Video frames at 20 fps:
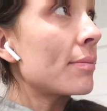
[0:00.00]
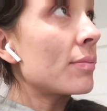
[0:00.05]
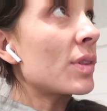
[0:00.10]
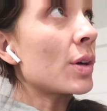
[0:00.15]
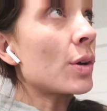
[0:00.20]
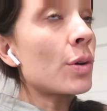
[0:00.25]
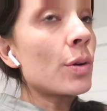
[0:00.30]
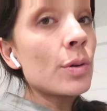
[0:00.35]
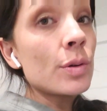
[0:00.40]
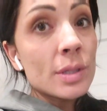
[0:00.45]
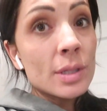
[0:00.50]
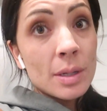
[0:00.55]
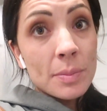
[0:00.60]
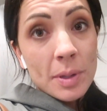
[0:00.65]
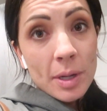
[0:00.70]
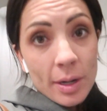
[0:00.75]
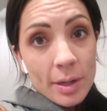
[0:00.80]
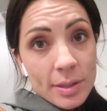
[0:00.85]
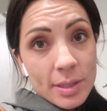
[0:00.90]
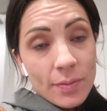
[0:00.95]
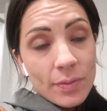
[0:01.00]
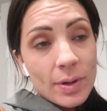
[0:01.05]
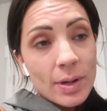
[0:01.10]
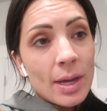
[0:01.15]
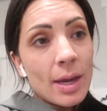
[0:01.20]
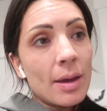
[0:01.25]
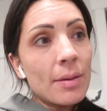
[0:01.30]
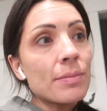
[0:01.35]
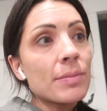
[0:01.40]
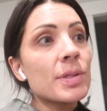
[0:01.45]
the crew's gonna be here at seven A
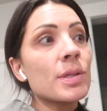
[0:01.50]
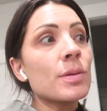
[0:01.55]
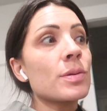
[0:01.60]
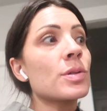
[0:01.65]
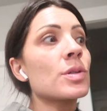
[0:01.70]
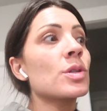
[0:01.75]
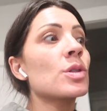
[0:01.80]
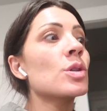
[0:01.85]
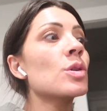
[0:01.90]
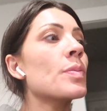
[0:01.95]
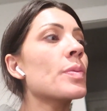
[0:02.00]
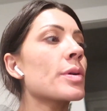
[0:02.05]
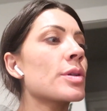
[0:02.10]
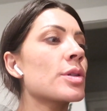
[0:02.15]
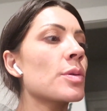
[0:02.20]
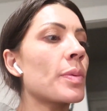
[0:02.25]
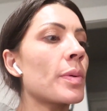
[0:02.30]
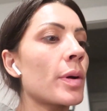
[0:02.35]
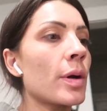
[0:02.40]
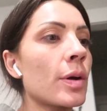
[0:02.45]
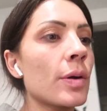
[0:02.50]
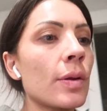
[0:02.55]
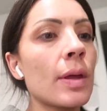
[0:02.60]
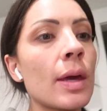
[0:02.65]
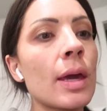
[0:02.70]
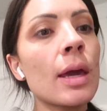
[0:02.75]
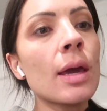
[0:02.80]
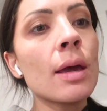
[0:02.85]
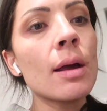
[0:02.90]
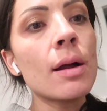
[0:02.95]
M So super, super
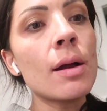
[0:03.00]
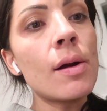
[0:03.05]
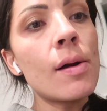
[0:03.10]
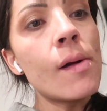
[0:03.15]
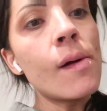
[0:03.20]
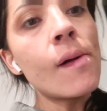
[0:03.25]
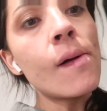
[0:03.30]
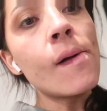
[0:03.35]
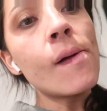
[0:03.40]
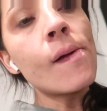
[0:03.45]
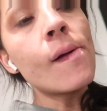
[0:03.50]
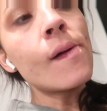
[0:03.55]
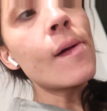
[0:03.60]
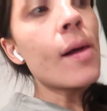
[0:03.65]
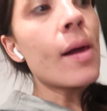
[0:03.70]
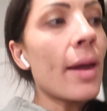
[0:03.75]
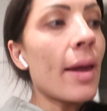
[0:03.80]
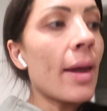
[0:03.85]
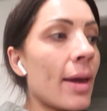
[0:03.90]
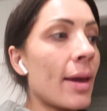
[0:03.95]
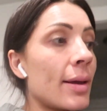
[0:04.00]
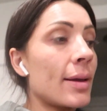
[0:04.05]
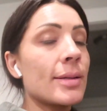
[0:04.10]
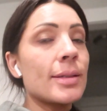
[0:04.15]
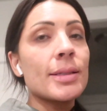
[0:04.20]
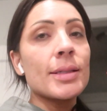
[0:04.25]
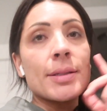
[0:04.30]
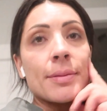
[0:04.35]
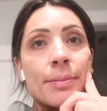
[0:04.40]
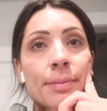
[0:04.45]
early.
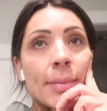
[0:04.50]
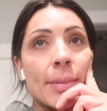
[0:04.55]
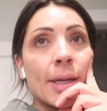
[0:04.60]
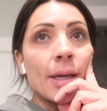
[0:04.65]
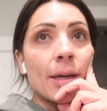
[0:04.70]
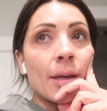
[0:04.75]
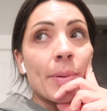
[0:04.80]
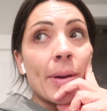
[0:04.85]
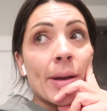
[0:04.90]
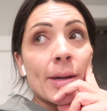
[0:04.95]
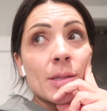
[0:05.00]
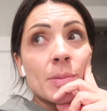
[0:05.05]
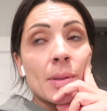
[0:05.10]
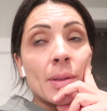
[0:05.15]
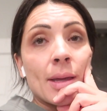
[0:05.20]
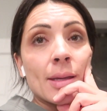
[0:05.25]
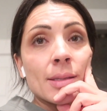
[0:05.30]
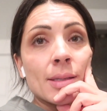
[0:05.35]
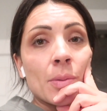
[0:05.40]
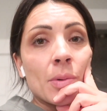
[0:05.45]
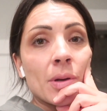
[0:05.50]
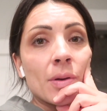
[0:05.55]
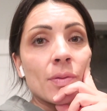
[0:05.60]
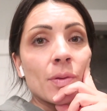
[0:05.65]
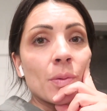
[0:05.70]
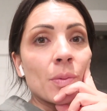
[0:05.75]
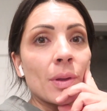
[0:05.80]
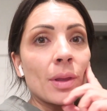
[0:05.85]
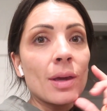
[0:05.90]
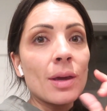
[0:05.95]
And I gotta practice my lines. I wanna
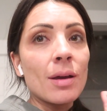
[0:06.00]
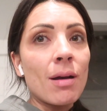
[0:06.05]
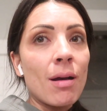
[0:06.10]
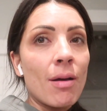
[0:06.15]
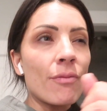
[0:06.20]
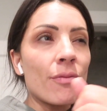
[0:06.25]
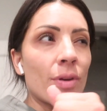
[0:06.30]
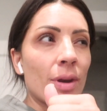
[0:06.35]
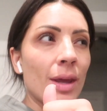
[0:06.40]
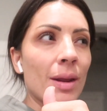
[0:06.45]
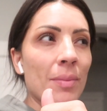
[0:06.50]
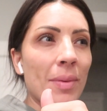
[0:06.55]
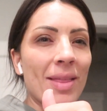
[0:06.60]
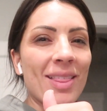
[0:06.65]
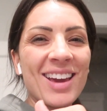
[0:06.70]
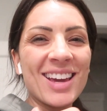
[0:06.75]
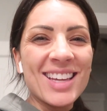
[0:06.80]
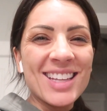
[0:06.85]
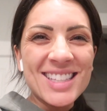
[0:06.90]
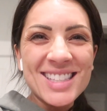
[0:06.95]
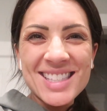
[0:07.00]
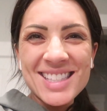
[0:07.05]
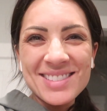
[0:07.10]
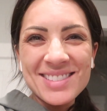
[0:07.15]
feel really confident in my lines.